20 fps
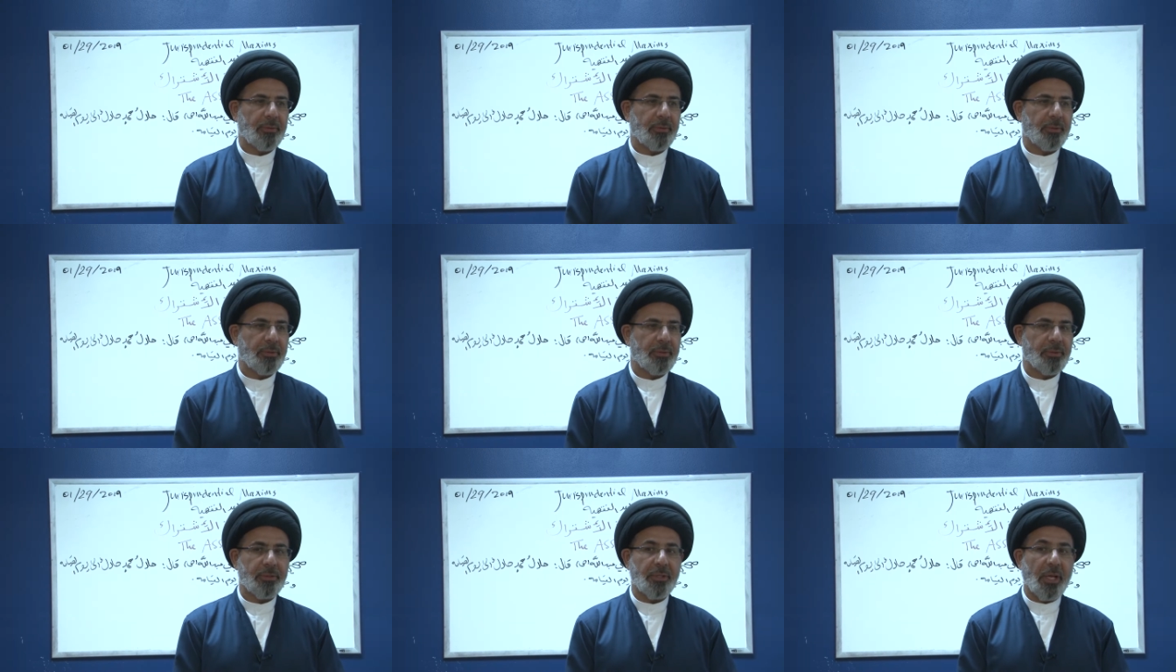
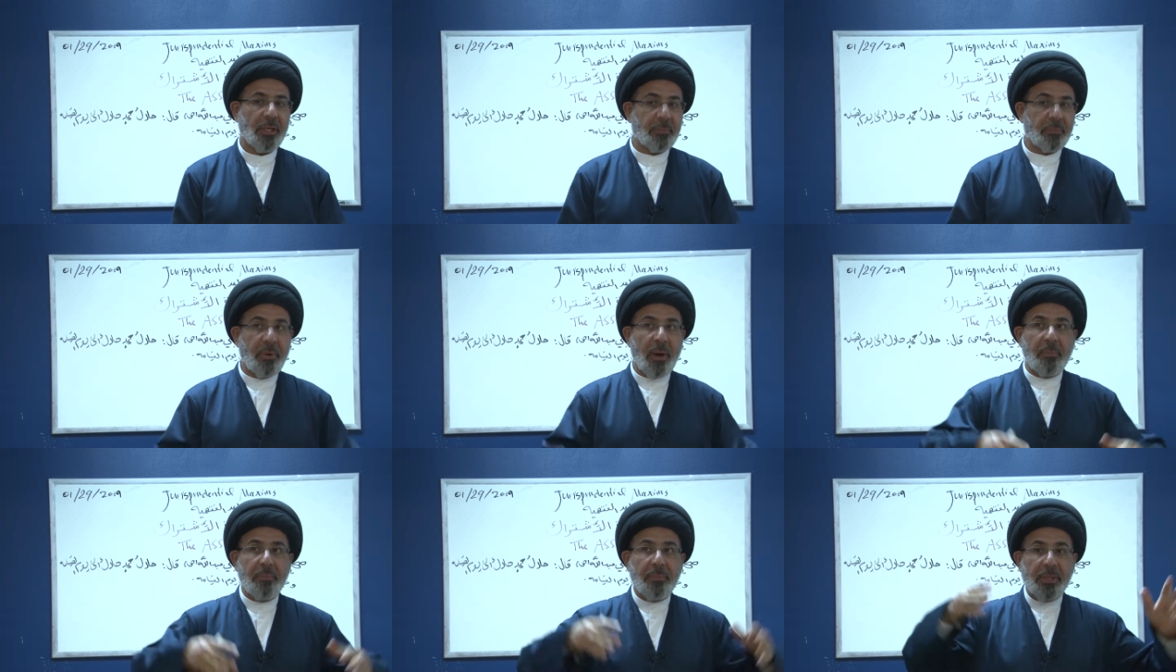It's not
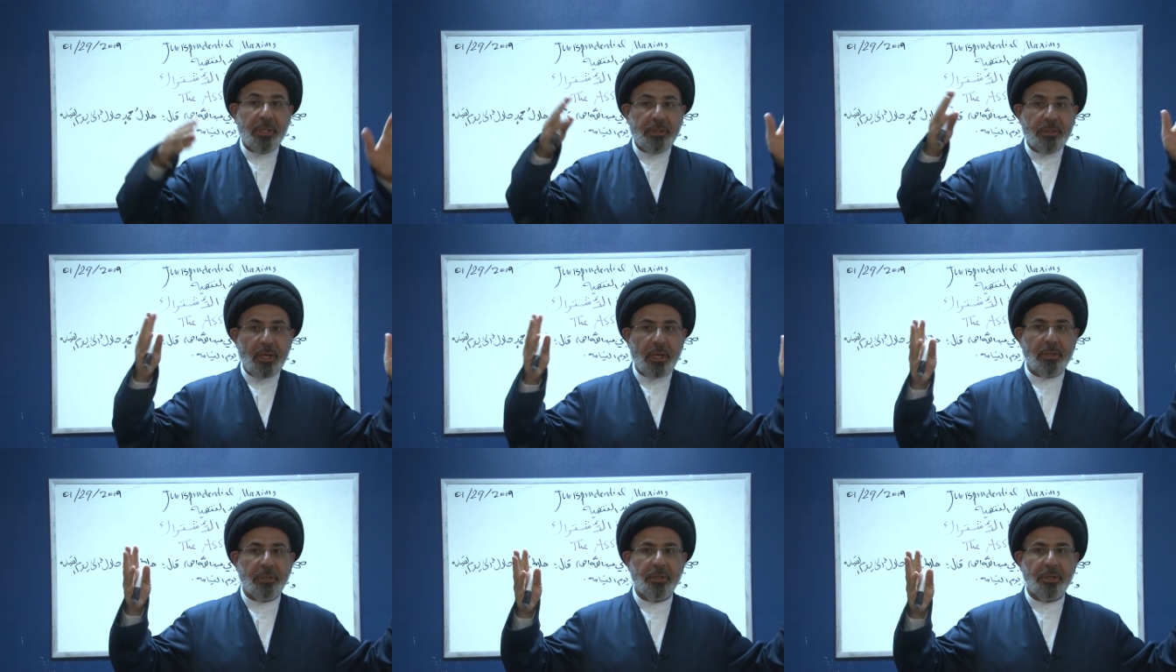public
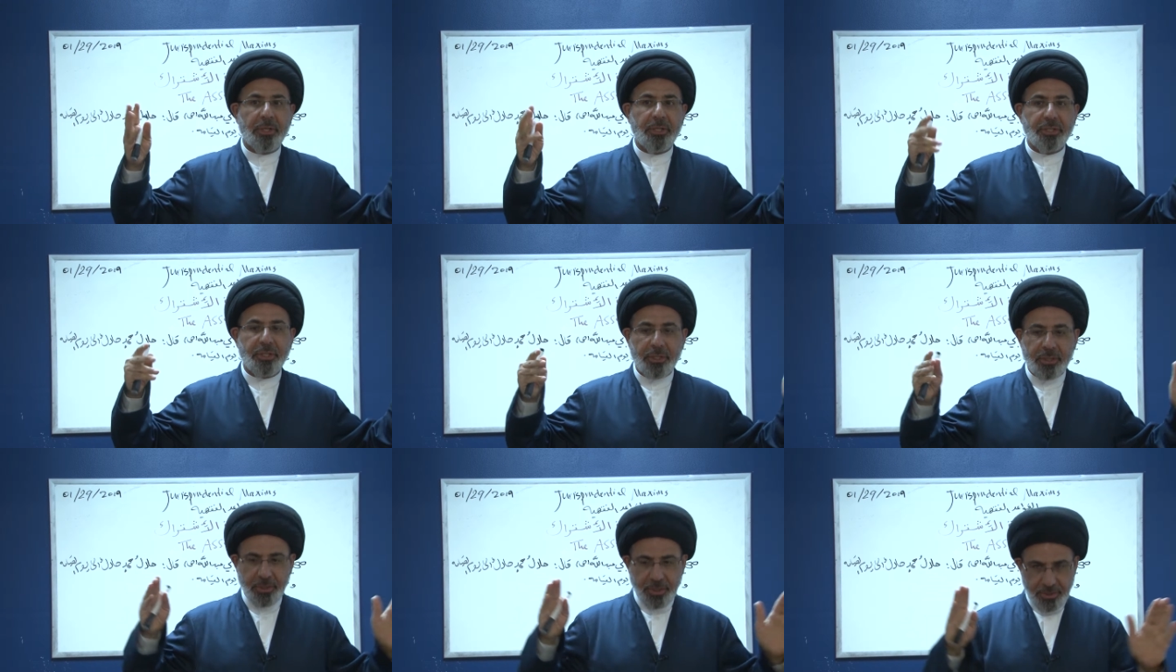
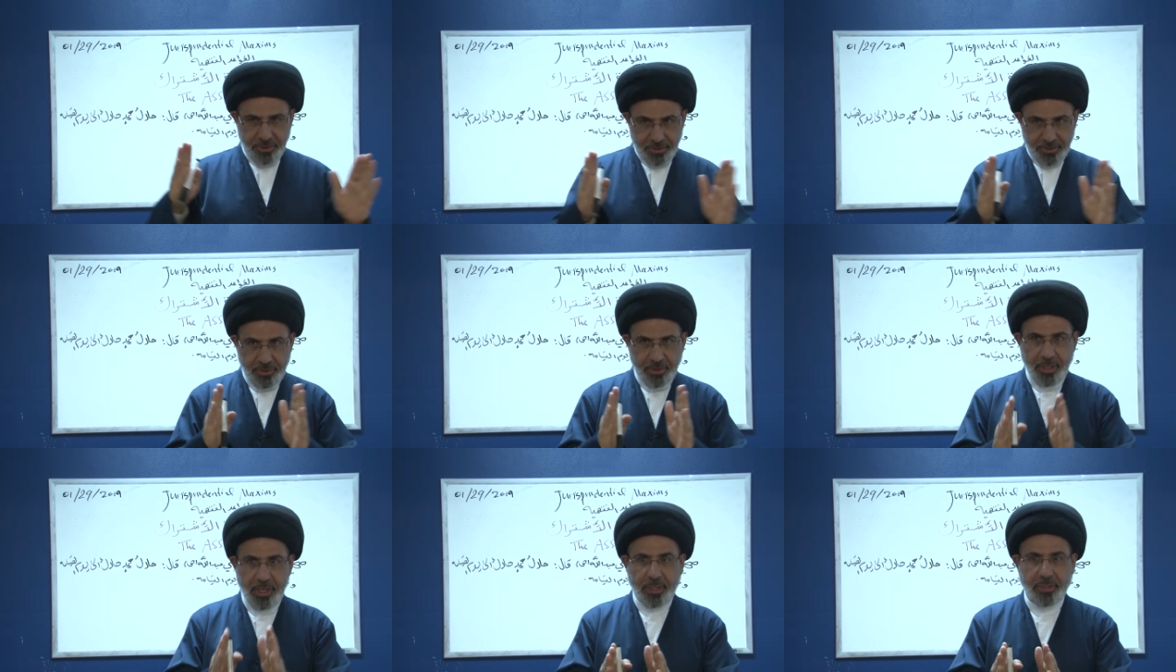declaration, it's
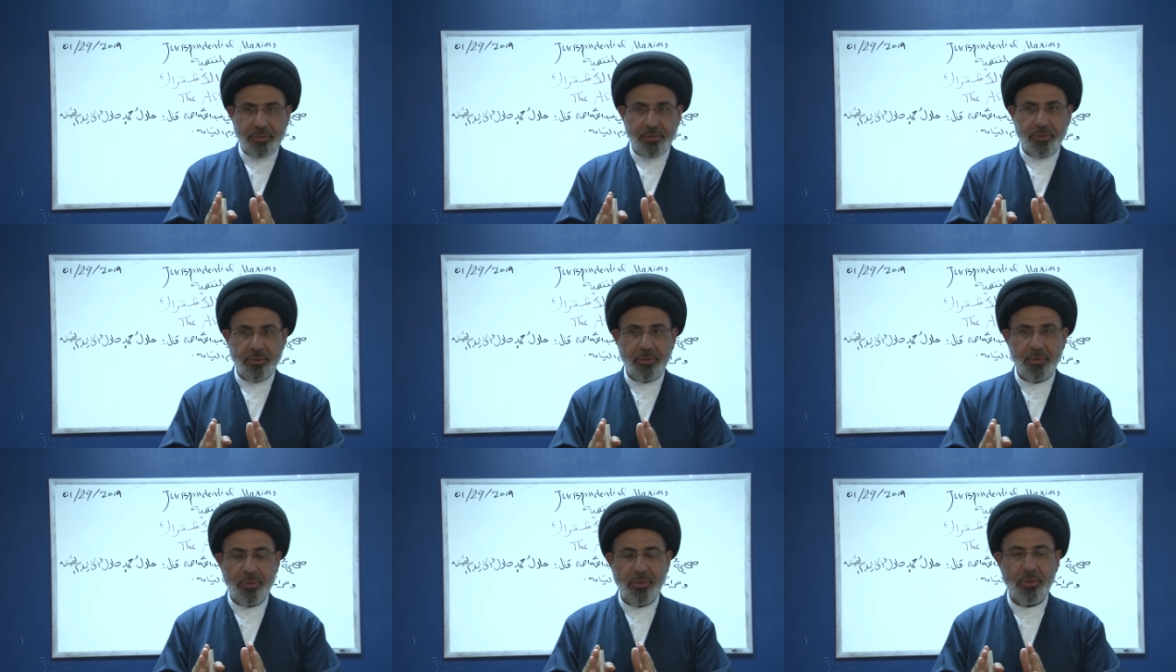direct.